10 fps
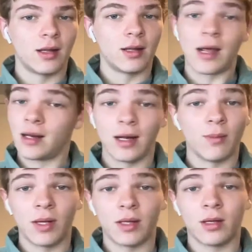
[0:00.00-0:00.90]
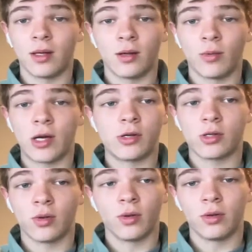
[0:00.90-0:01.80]
they need to beat the Rangers
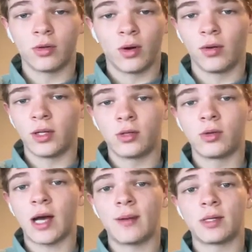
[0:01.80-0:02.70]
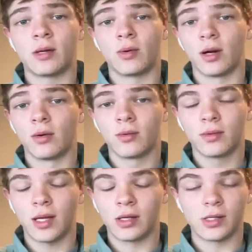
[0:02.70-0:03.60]
only two times in a row?
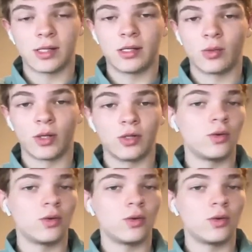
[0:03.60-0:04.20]
They just need to win two